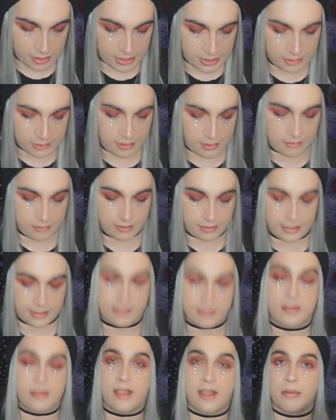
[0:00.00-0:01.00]
I love it.
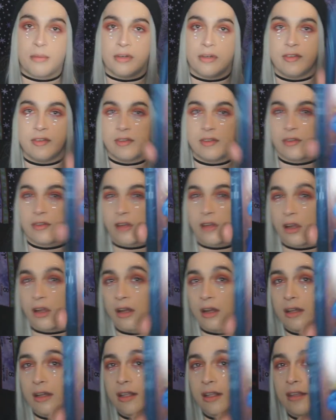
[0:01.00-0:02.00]
Like, this High Priestess
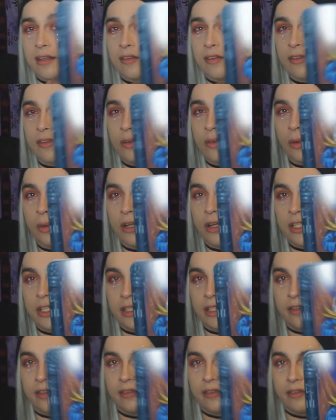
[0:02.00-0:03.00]
card is
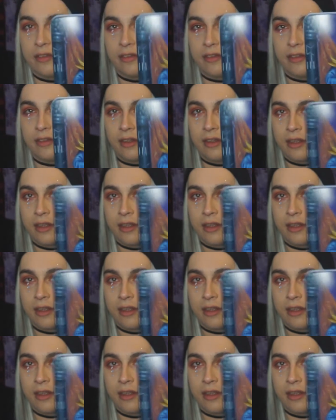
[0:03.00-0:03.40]
gorgeous,